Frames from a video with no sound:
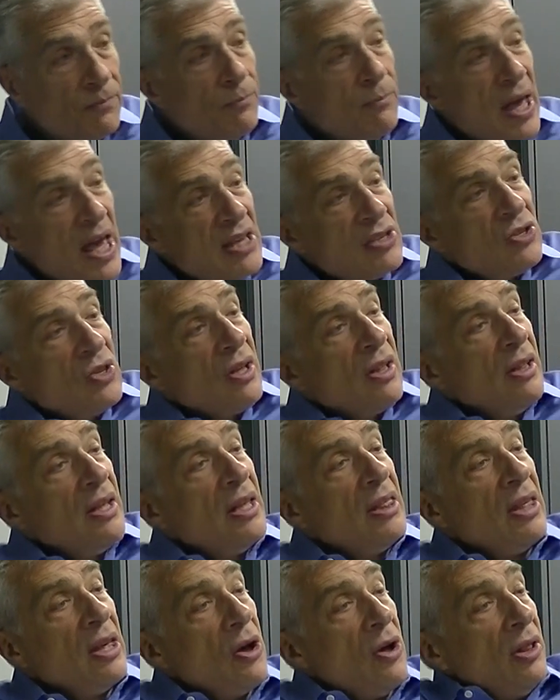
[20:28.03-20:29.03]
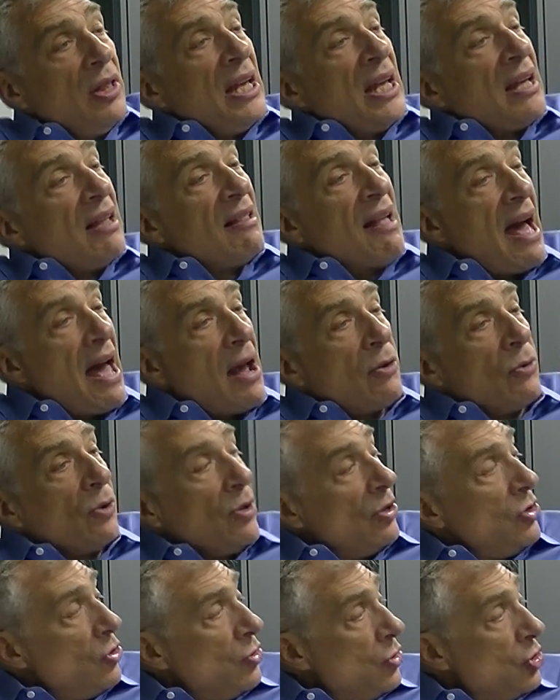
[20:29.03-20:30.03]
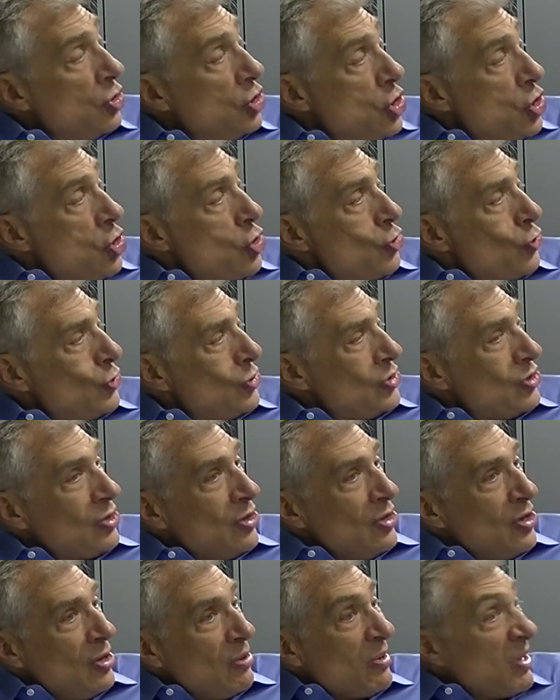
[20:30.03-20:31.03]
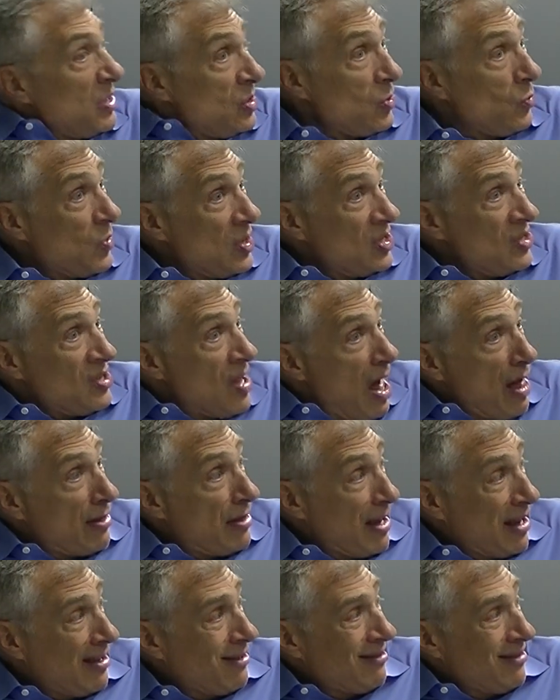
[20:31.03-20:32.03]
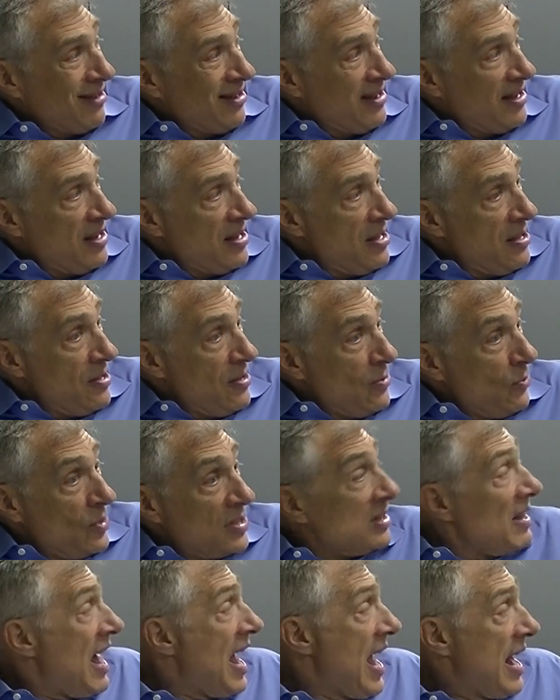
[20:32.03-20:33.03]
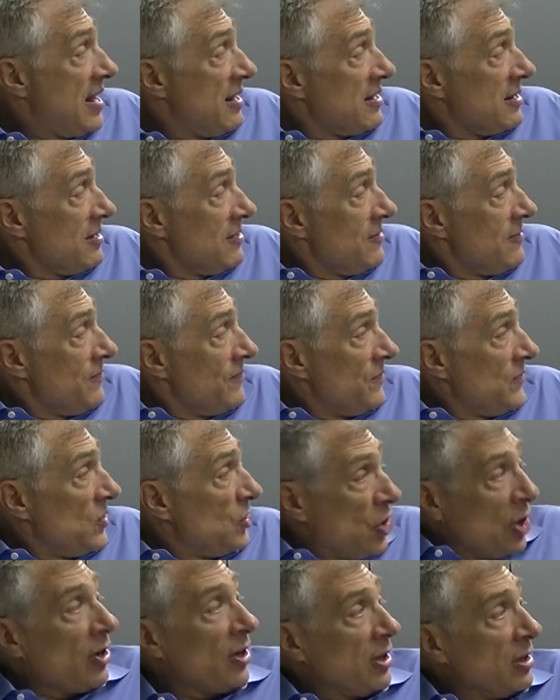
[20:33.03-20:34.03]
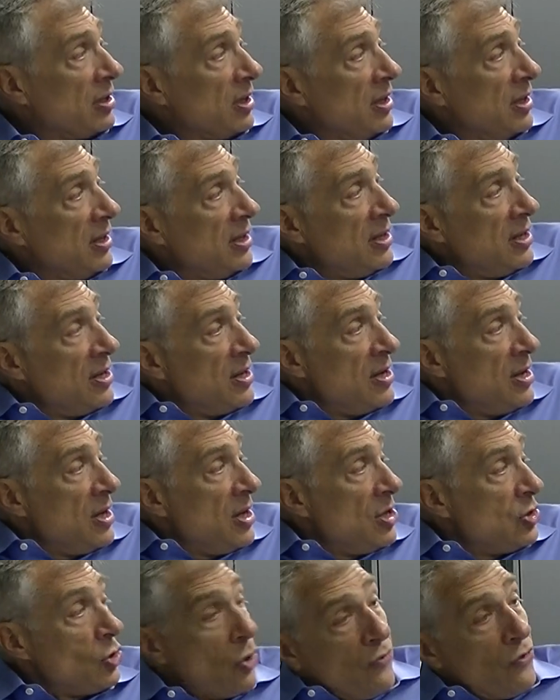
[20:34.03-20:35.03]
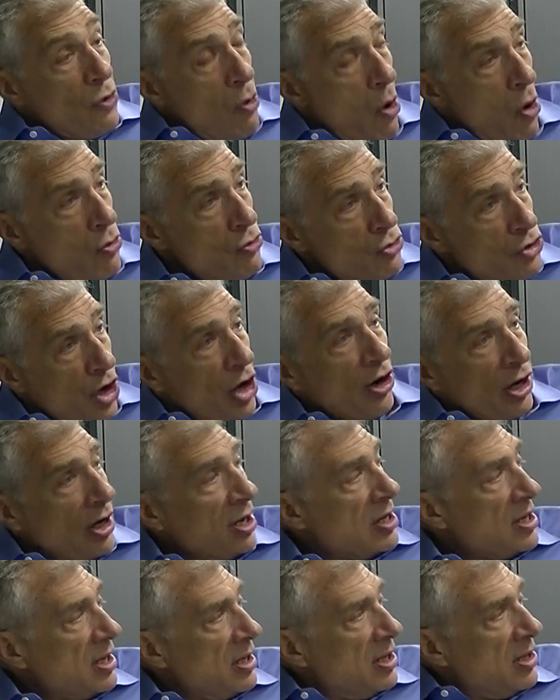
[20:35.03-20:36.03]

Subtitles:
basically the only collateral you could use, because there was nothing, was land, dirt. So if you owned dirt,